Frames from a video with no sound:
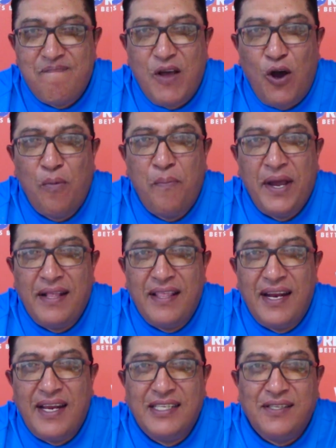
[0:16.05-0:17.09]
hoping
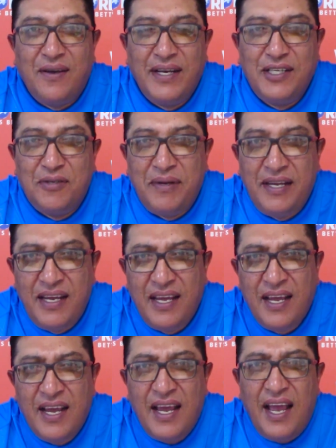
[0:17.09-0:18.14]
that it's going to be
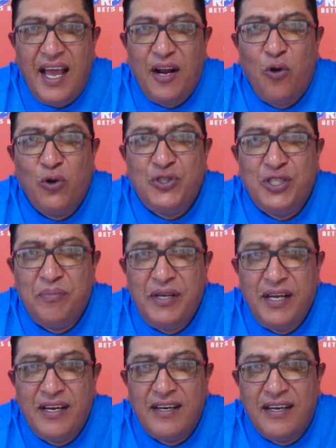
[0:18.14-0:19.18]
an awesome
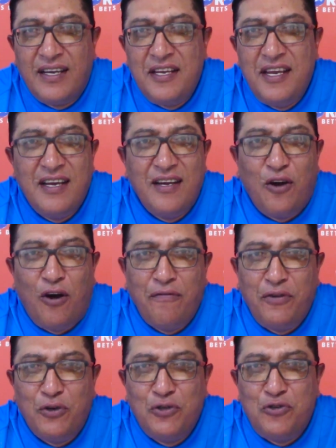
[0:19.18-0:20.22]
year, a year of
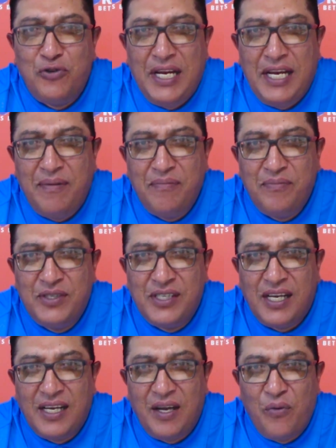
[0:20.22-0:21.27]
your dreams,
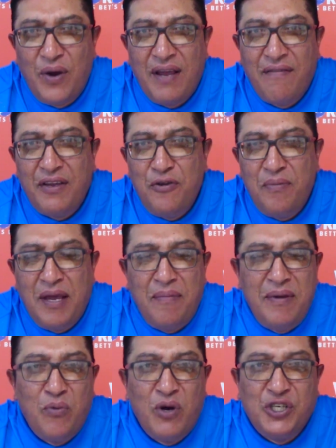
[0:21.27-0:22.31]
wherever you may
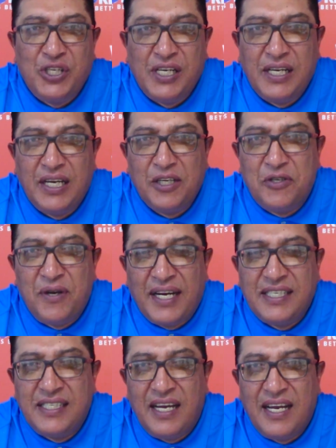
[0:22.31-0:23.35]
be watching
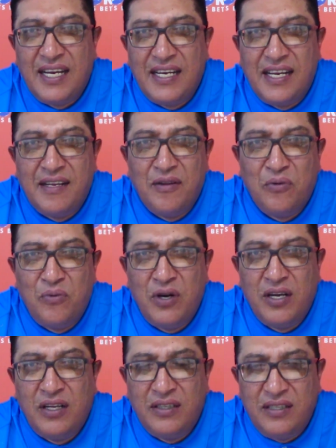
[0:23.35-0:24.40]
Trackside in the
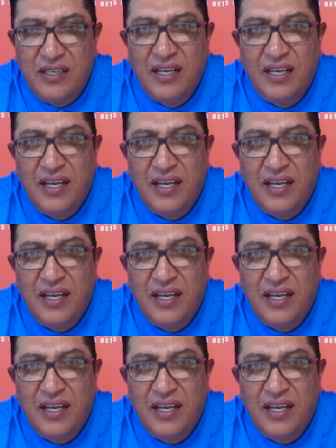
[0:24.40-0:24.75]
world.